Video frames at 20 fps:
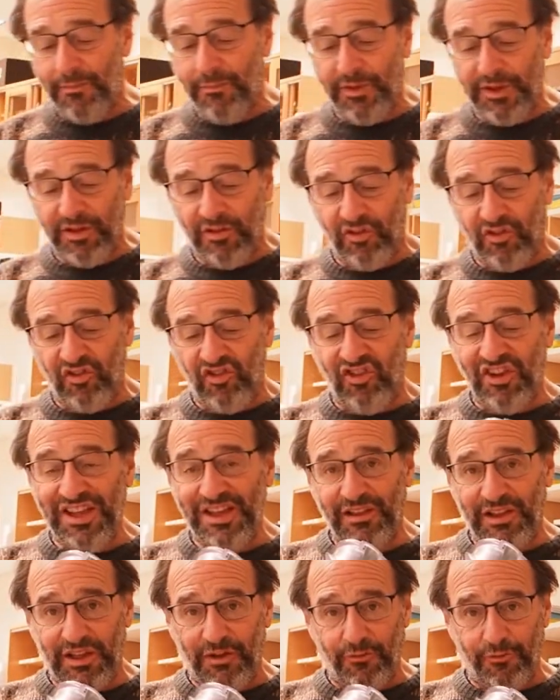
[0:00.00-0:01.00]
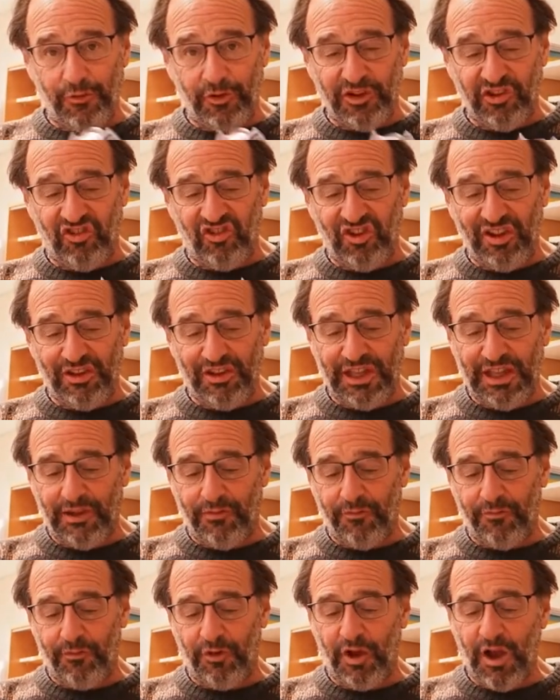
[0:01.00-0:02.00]
these fully
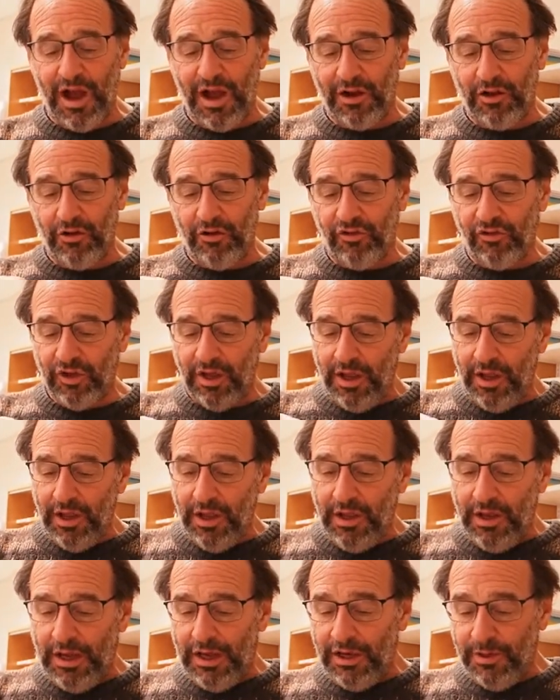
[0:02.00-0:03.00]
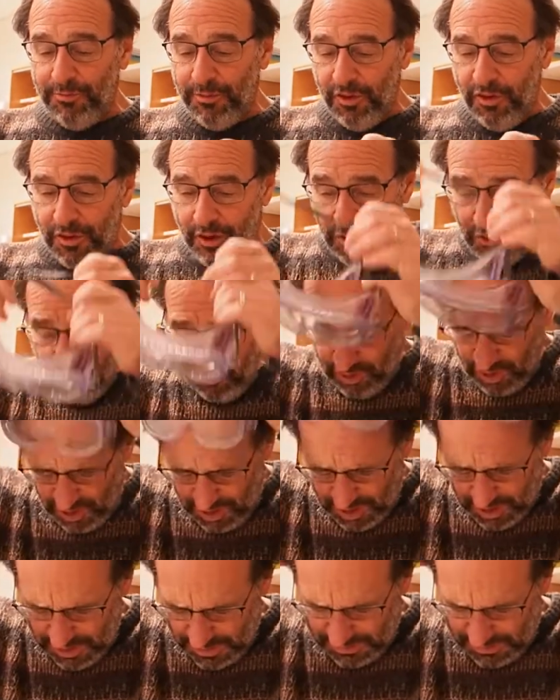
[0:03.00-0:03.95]
sealing goggles, and you put those on,